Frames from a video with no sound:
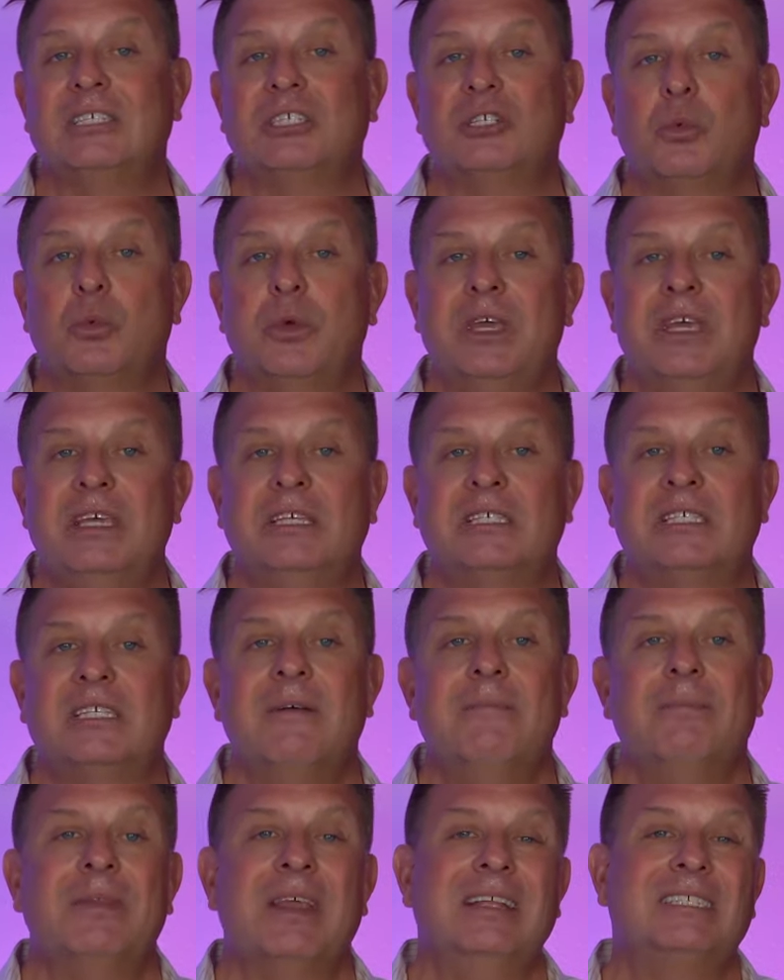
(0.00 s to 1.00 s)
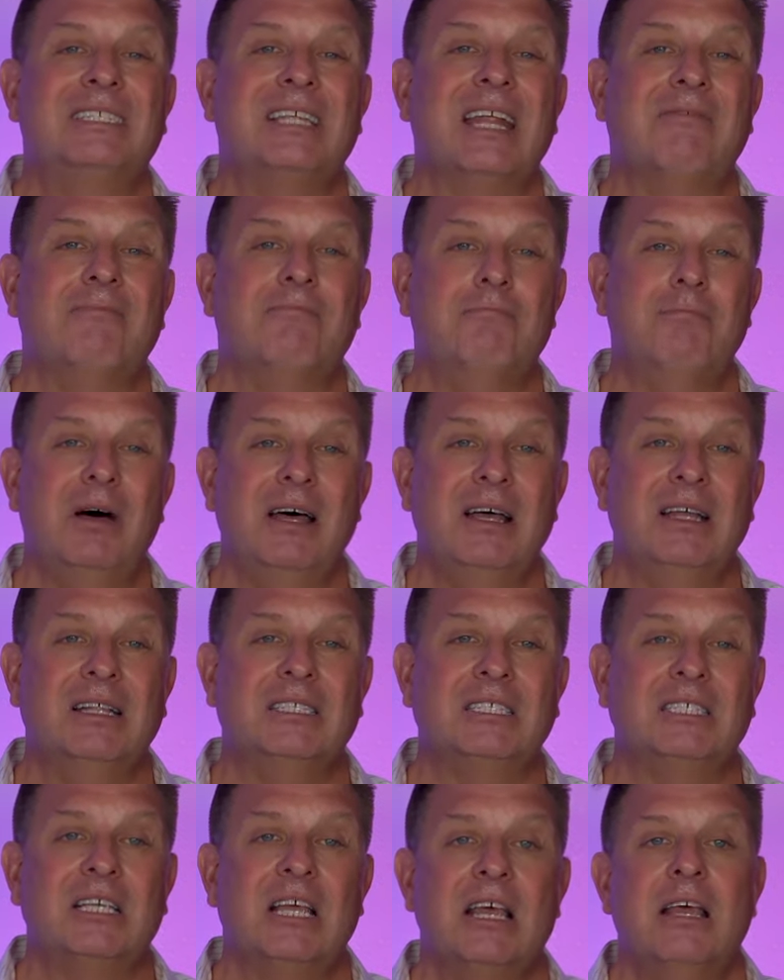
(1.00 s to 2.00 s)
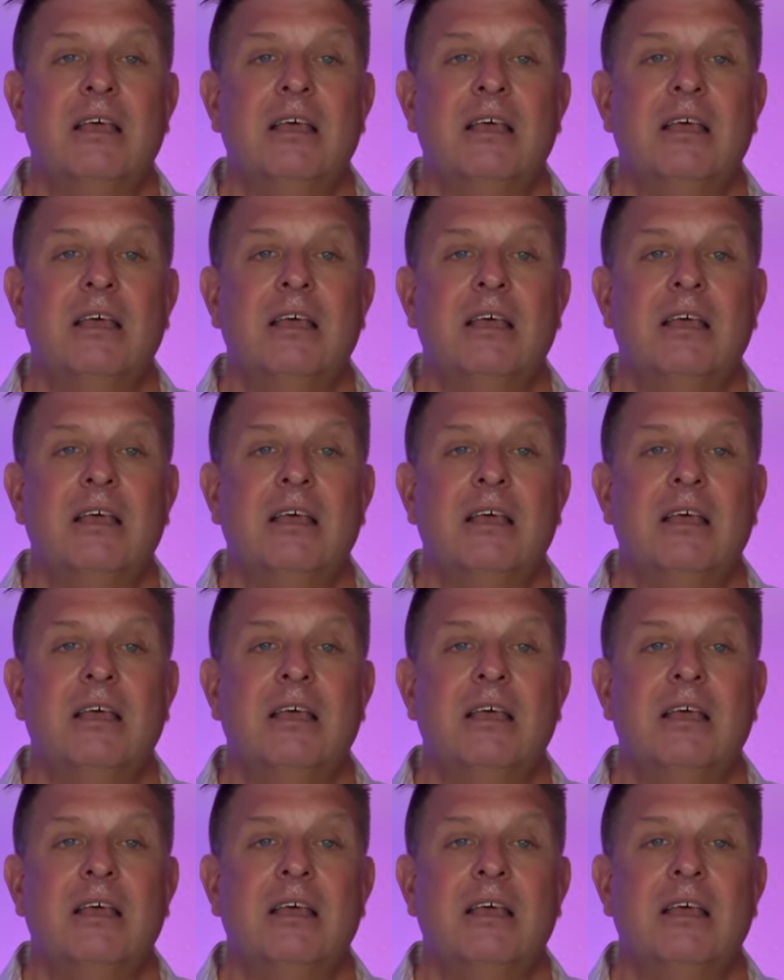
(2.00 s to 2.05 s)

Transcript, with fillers: to weeks instead of months,